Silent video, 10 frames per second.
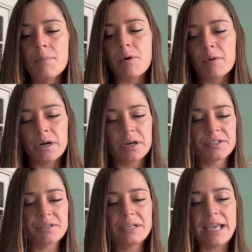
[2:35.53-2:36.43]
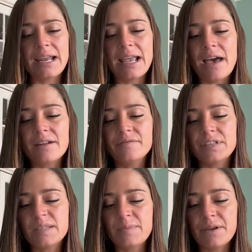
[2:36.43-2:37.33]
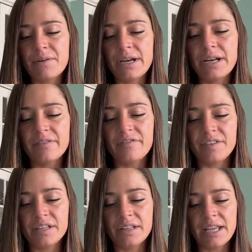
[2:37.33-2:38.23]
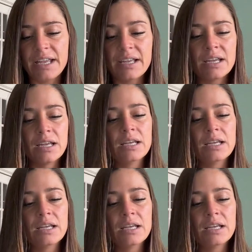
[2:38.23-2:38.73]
but we're also getting out of this period of feeling